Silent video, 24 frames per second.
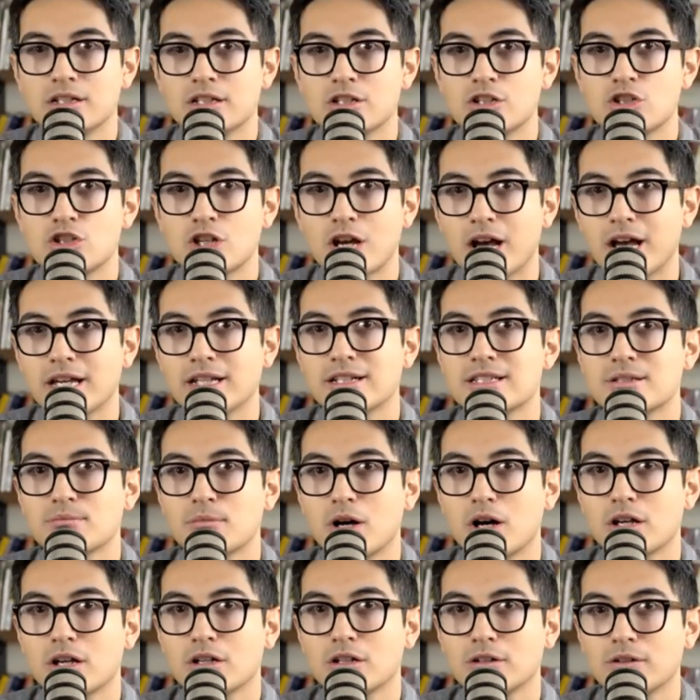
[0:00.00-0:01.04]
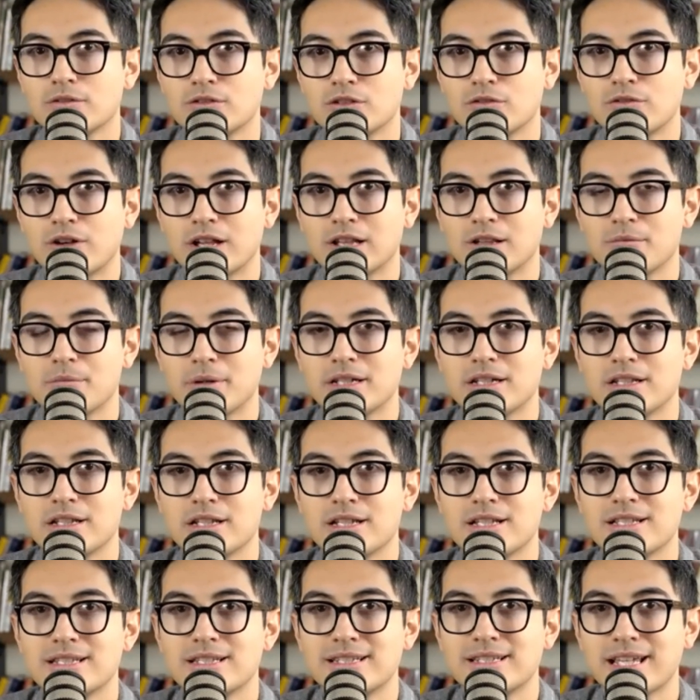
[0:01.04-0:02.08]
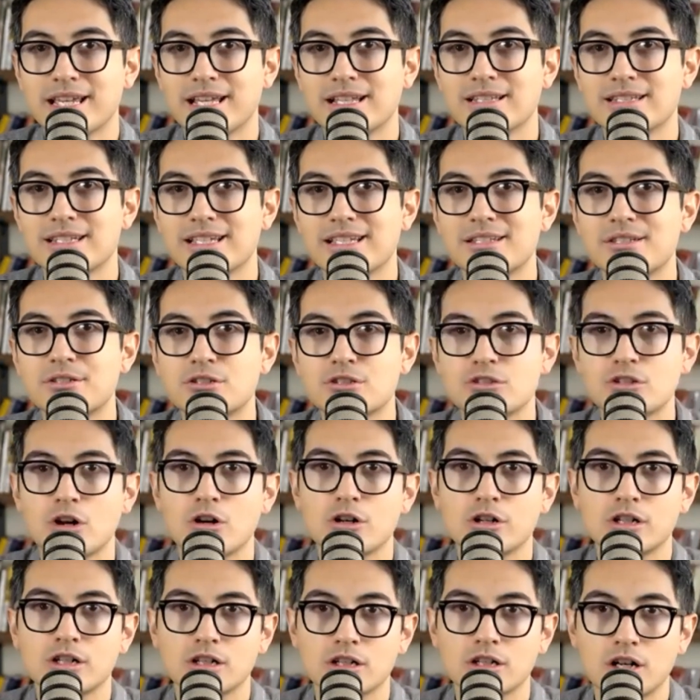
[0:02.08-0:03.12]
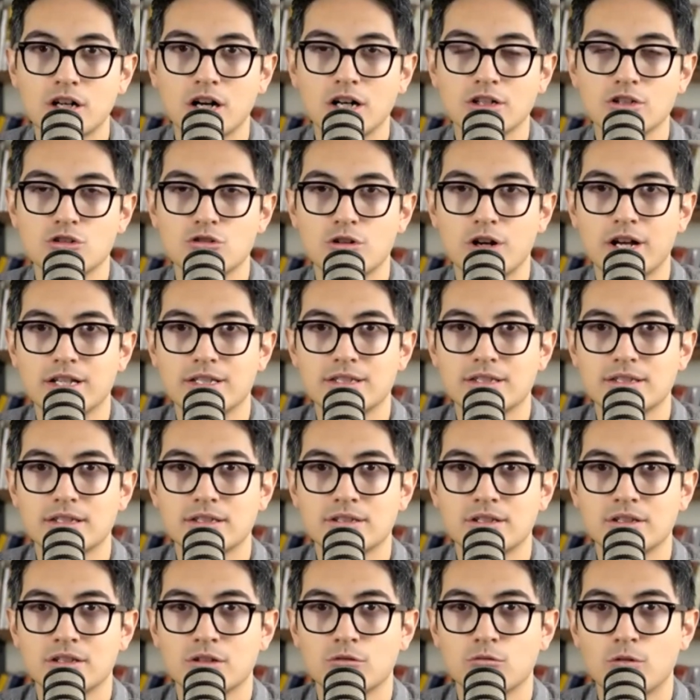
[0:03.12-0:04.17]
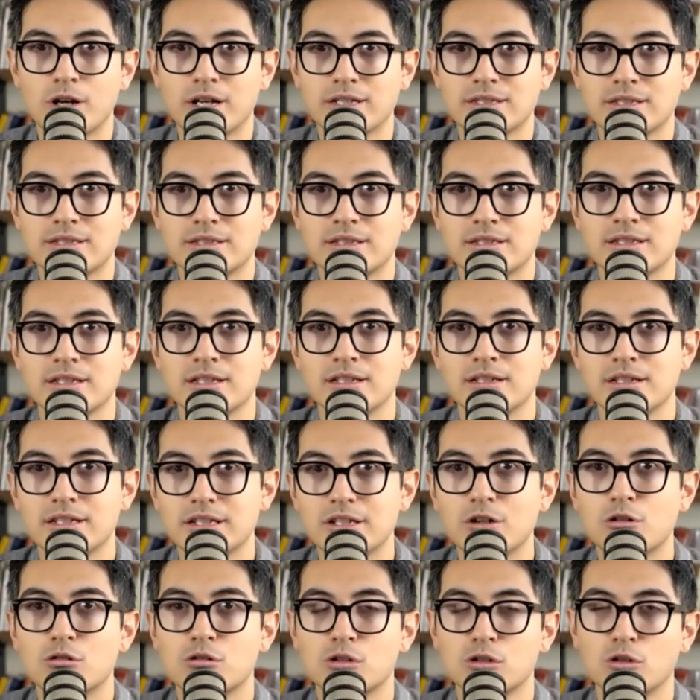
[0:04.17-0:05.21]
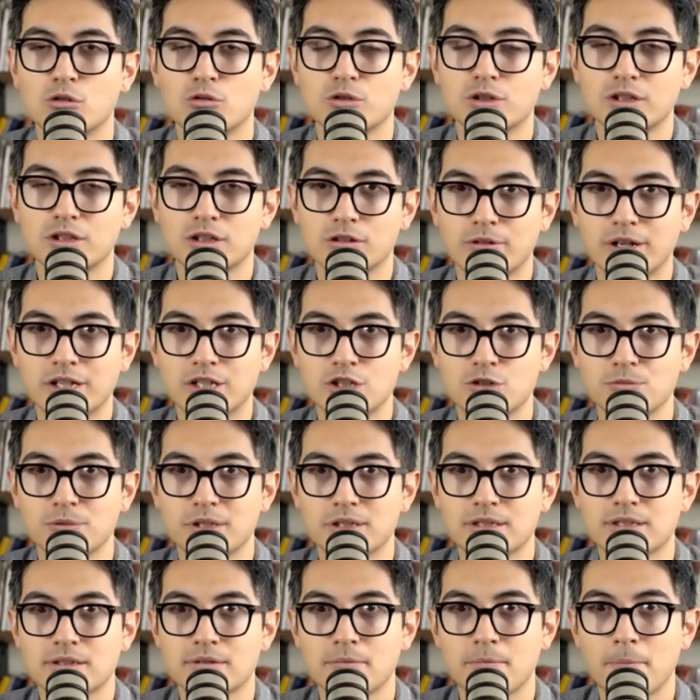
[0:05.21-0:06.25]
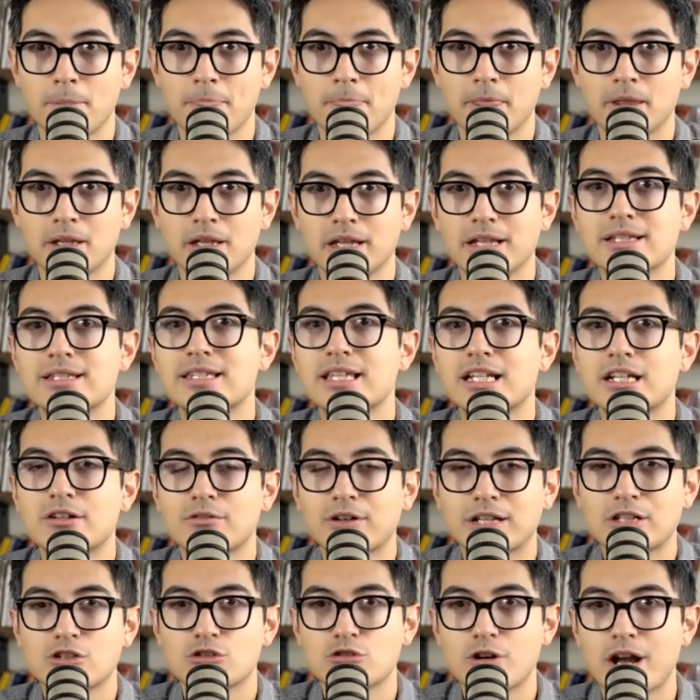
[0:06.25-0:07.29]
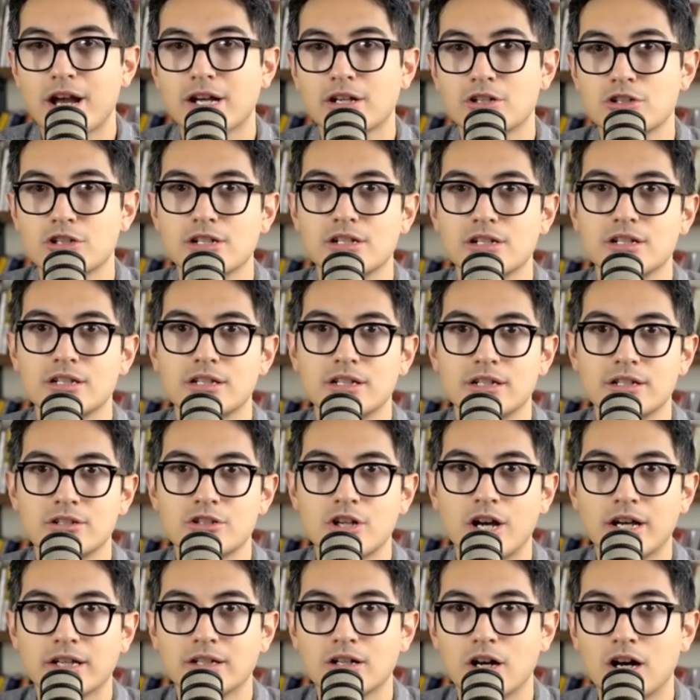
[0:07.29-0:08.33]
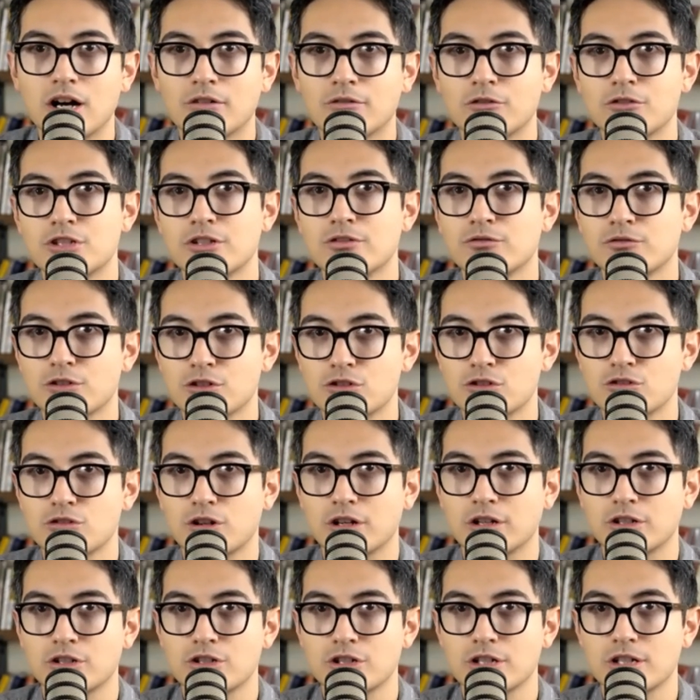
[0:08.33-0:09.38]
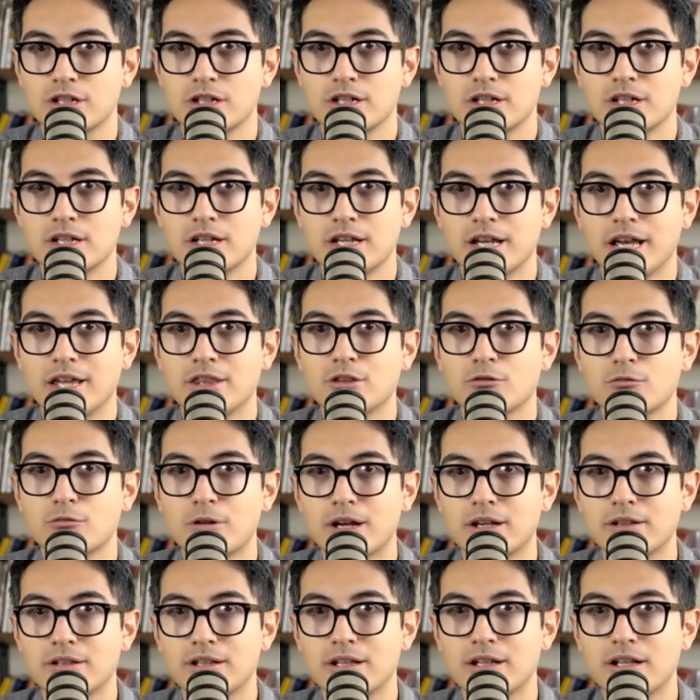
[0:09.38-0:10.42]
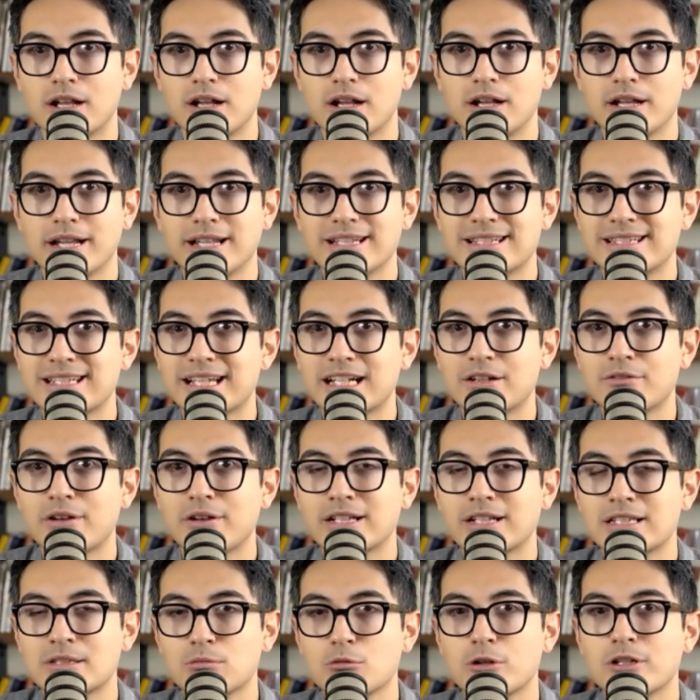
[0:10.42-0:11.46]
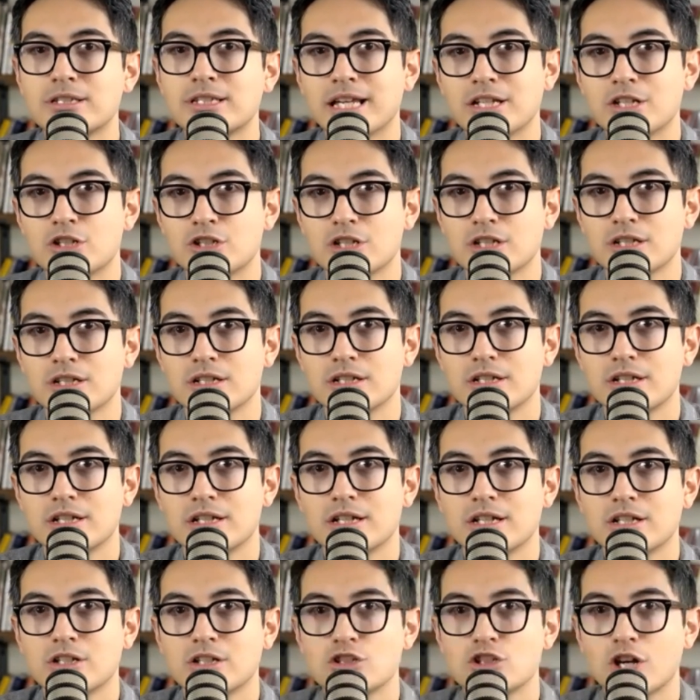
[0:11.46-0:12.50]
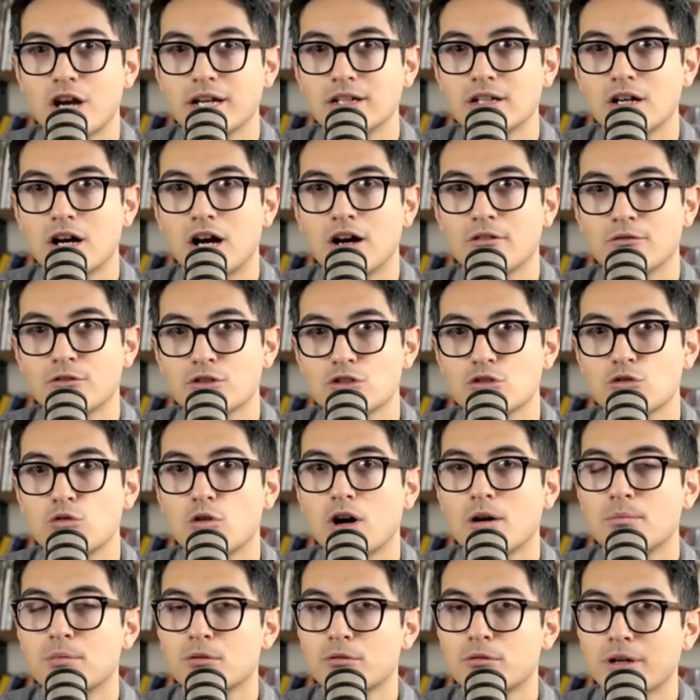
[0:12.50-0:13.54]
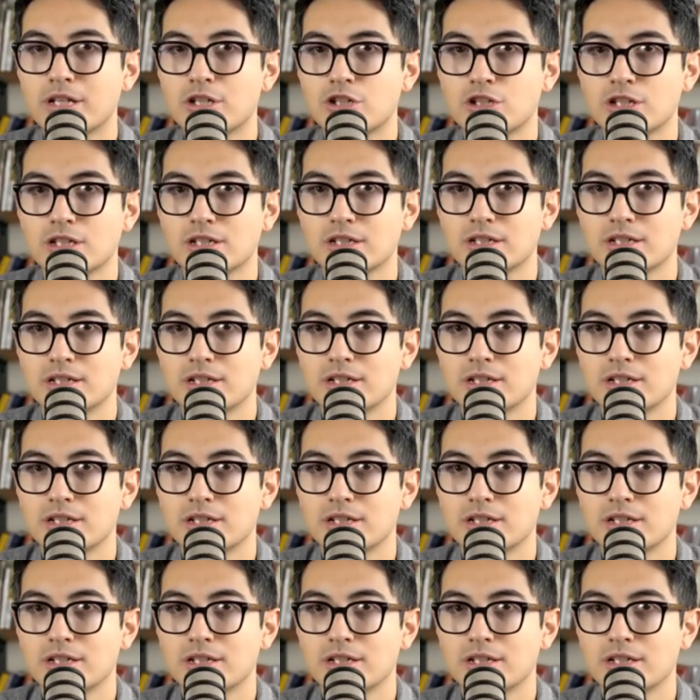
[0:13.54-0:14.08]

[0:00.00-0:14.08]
China's model of development stands in stark contrast to the West's neocolonial arrangements. Instead of extraction, China offers infrastructure. And the uh, instead of exploitation, China offers cooperation.